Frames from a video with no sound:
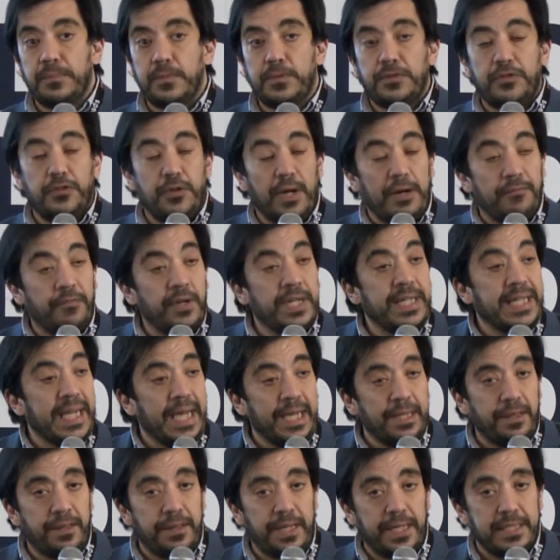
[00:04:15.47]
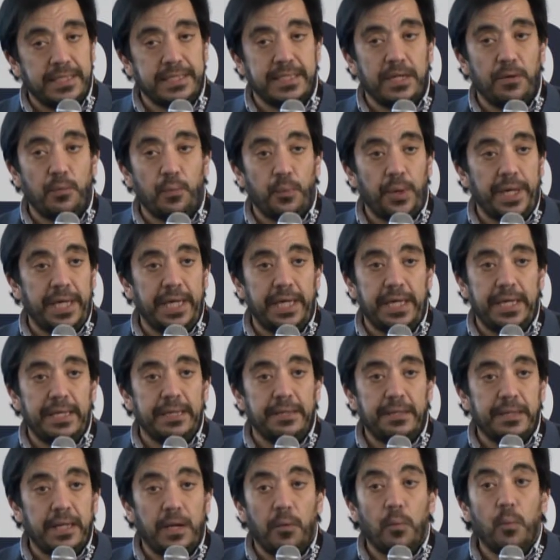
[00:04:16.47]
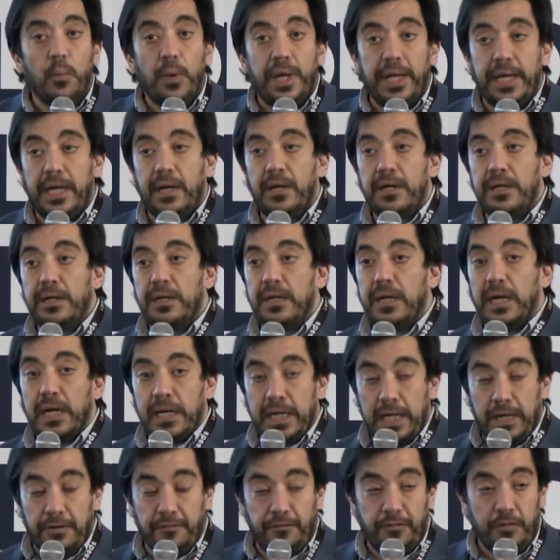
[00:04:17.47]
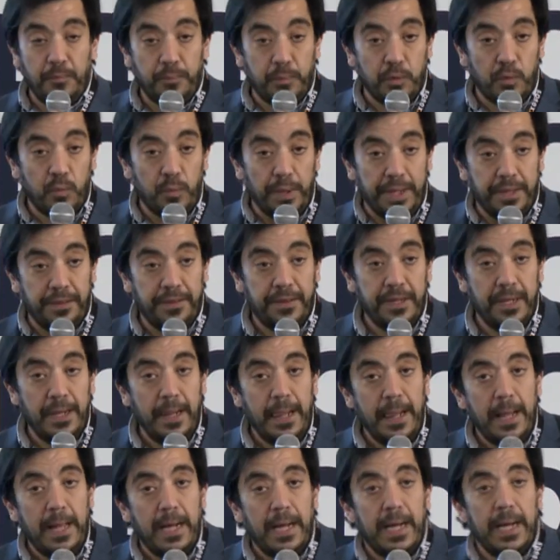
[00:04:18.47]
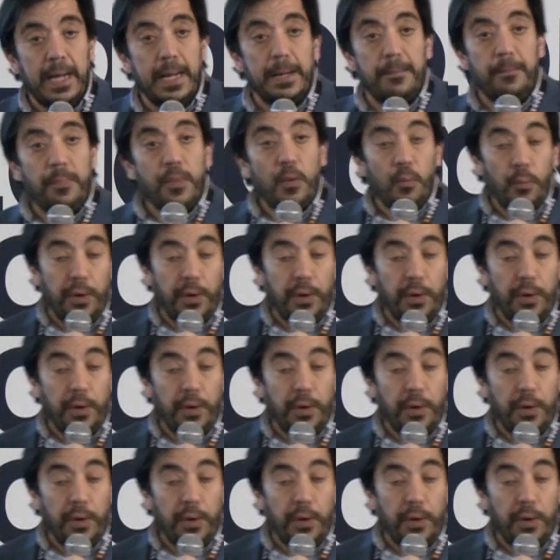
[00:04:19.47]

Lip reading: everyday things that we are comfortable with. We